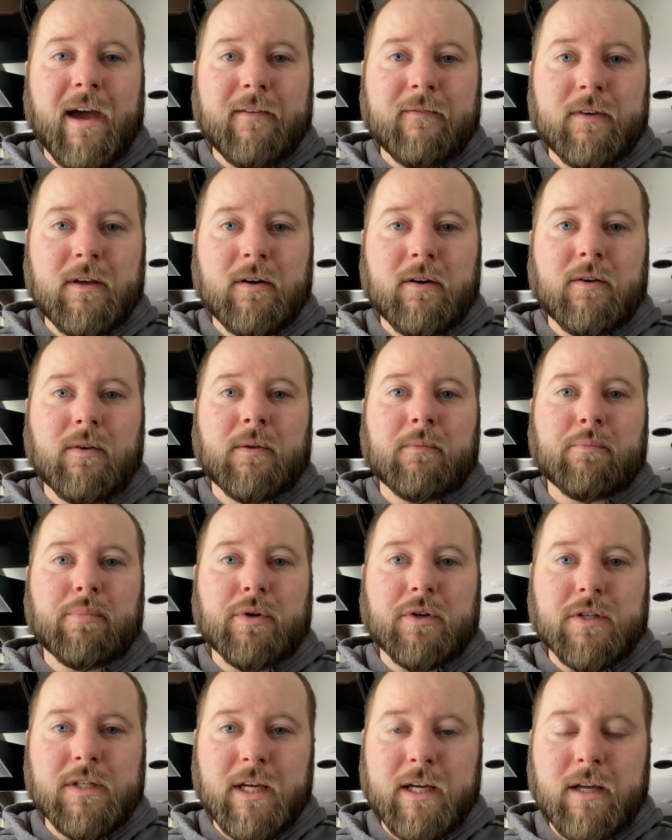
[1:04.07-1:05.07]
vehicle in
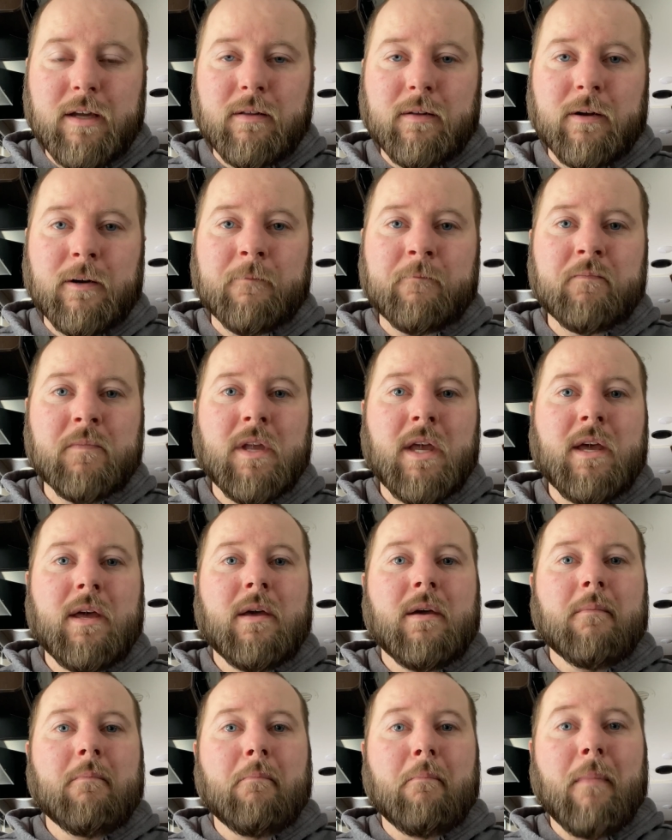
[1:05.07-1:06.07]
particular.
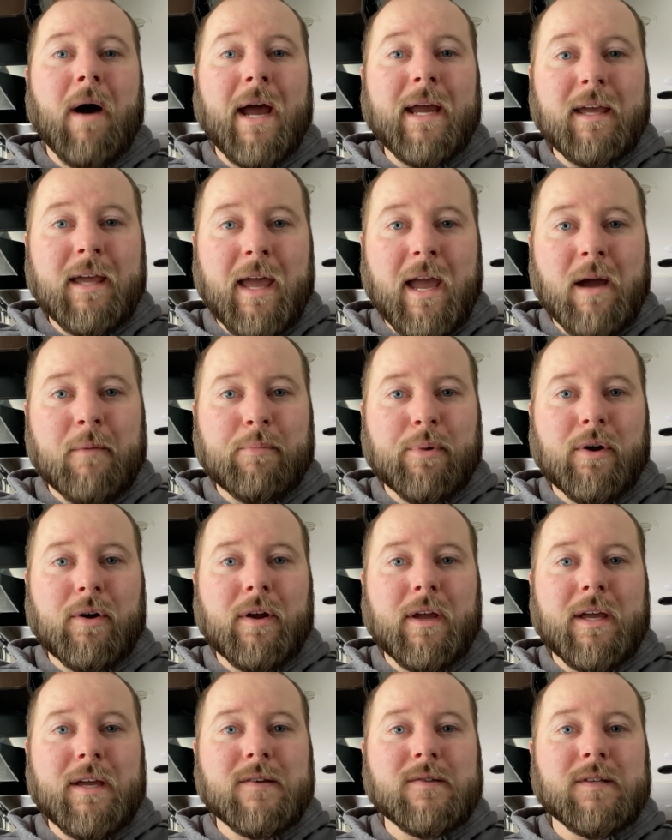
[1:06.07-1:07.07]
My
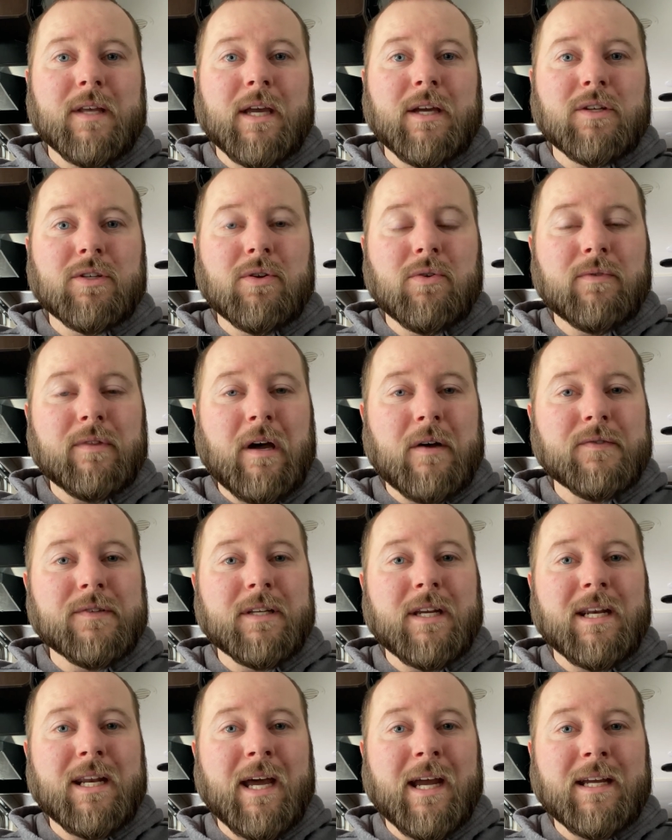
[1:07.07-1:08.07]
camper is a
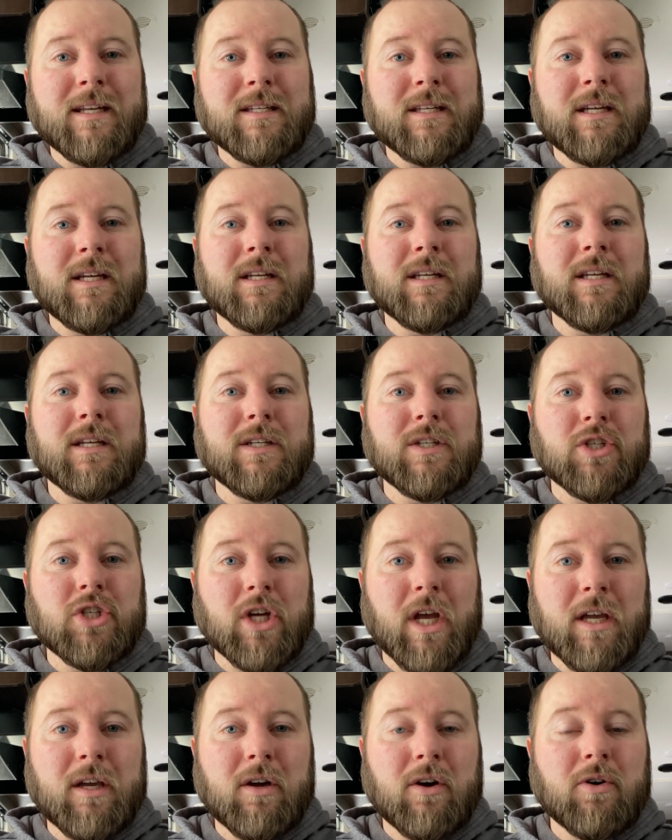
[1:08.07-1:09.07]
2019
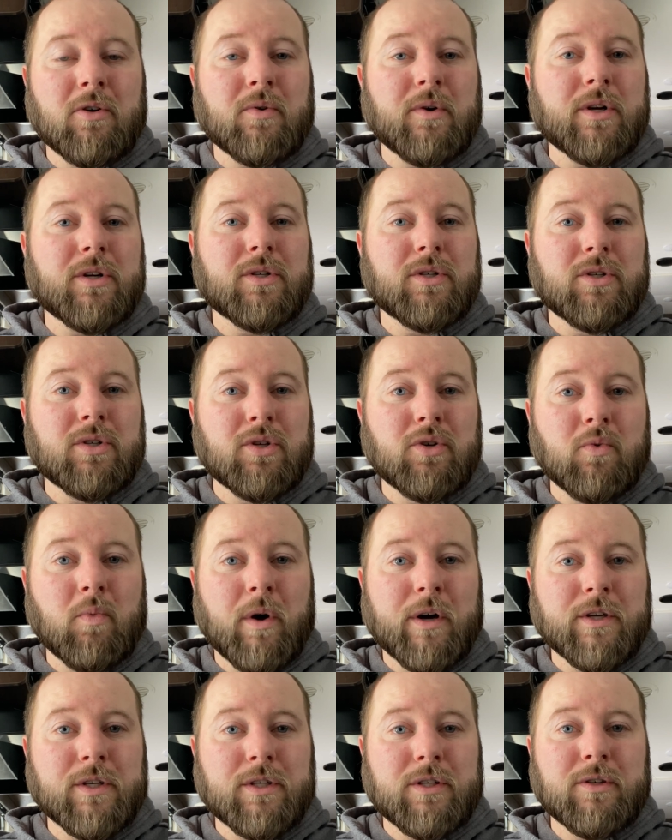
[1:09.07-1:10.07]
Jayco
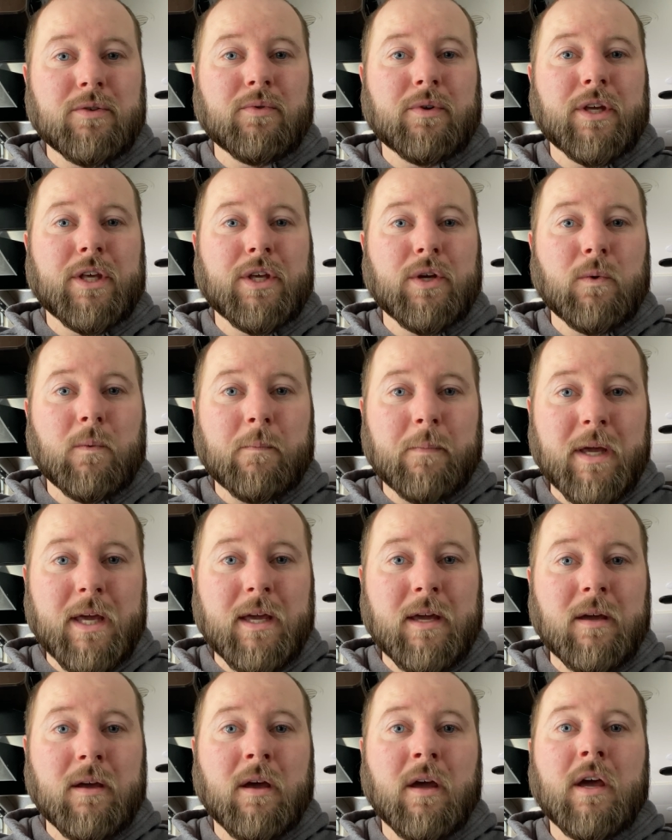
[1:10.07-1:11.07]

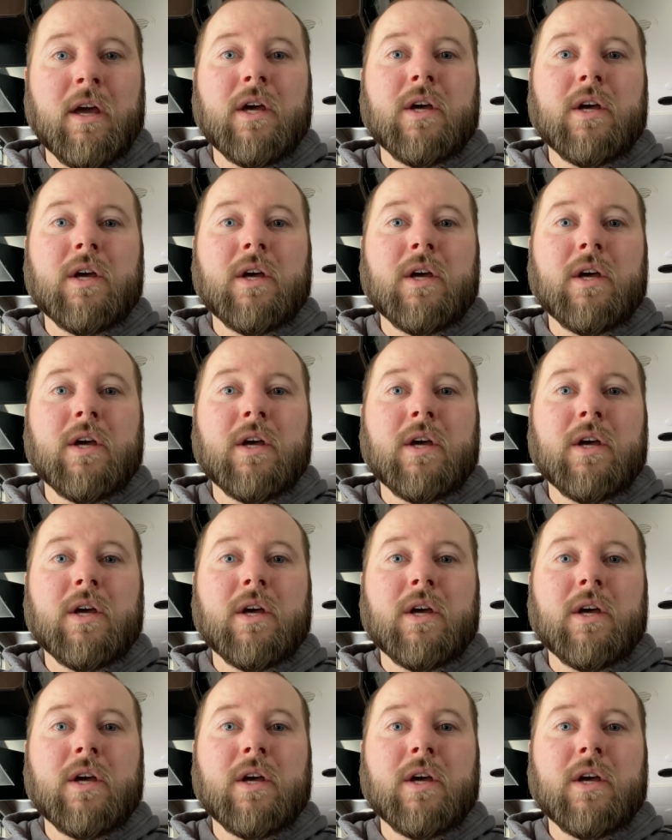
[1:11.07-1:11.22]
212QB.